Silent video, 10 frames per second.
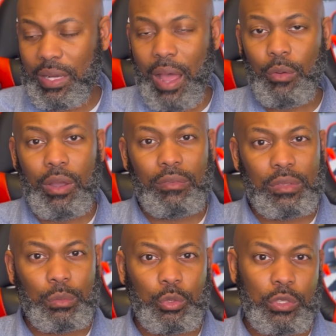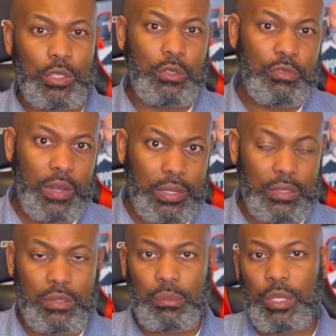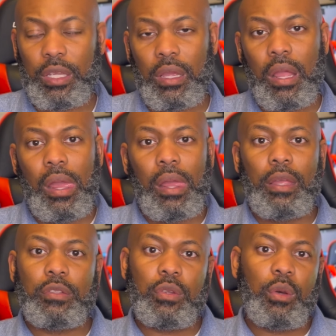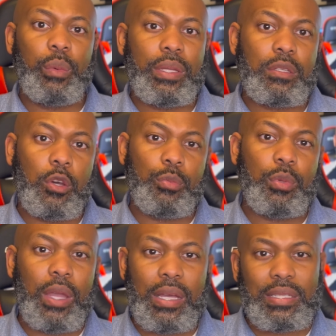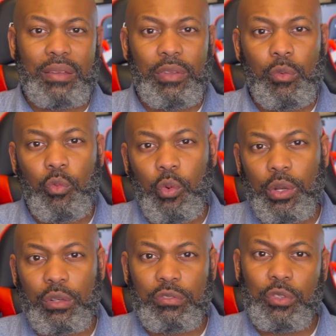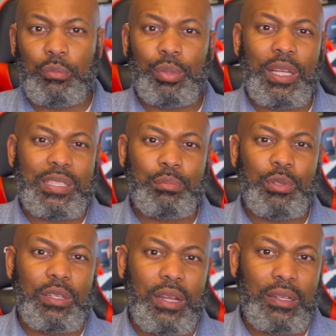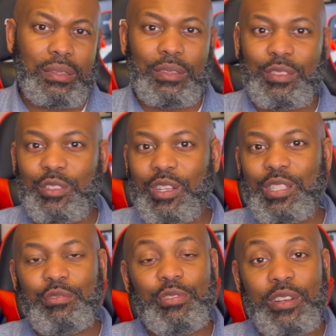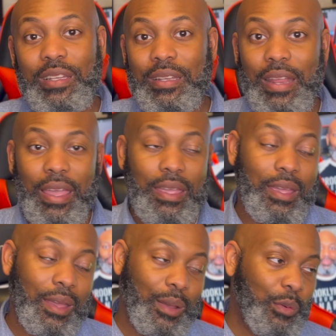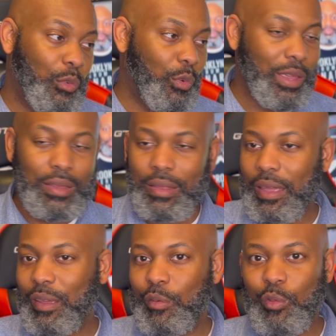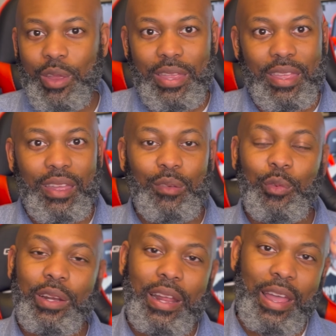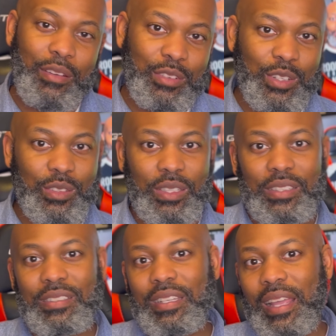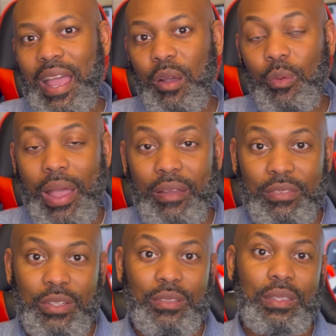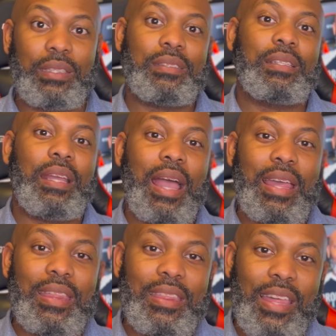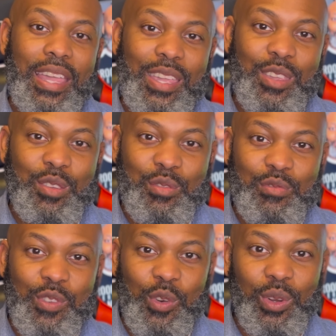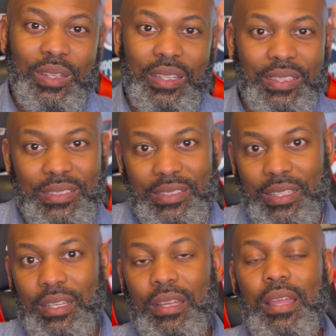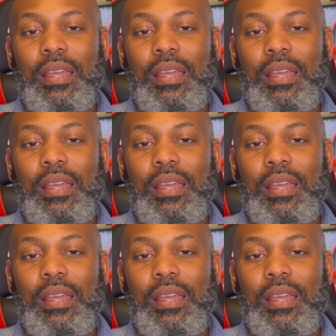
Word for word: How comfortable do you find it to be? As always, I hope you guys have a wonderful, blessed, productive, stress-free day, weekday, weekend, whenever you're listening, however you're listening. I thank you for listening.